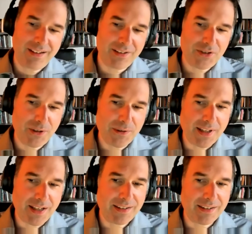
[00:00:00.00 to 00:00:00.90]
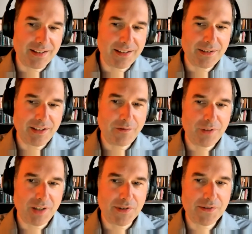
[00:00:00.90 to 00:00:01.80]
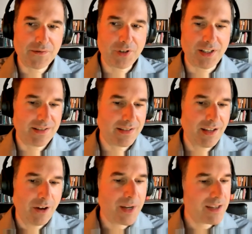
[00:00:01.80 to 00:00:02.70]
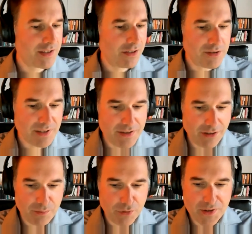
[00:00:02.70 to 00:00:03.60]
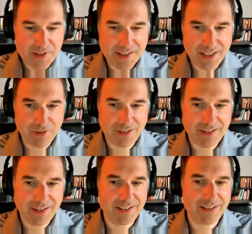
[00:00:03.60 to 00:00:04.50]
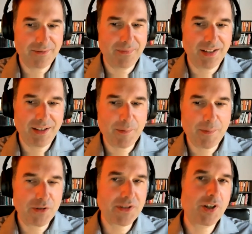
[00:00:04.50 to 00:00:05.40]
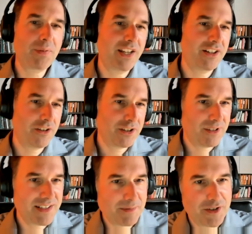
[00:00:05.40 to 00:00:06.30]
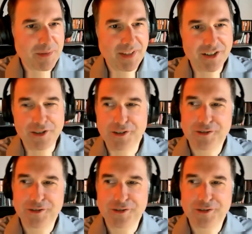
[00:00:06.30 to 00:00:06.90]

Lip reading: to use that famous phrase. Okay, there's a lot more to say, but I'm going to stop here, otherwise I'm going to be going on